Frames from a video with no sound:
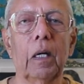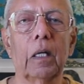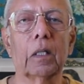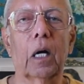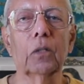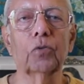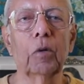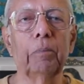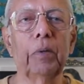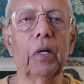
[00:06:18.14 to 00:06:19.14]
It is
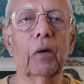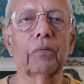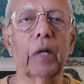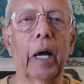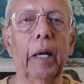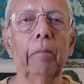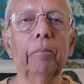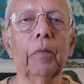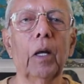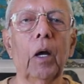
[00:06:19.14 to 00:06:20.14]
also a period of
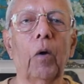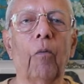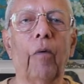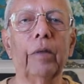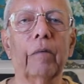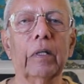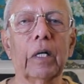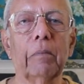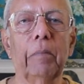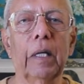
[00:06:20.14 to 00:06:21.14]
time when one
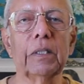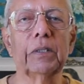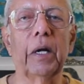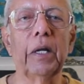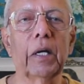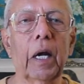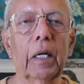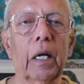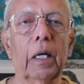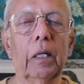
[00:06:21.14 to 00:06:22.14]
remains
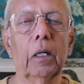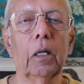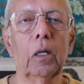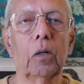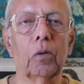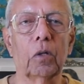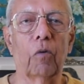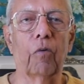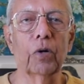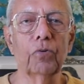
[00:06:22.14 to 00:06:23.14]
dedicated to the
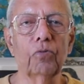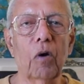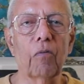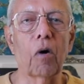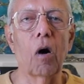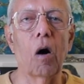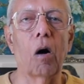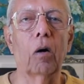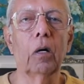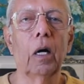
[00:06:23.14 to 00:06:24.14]
virtue of
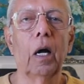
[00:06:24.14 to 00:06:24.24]
God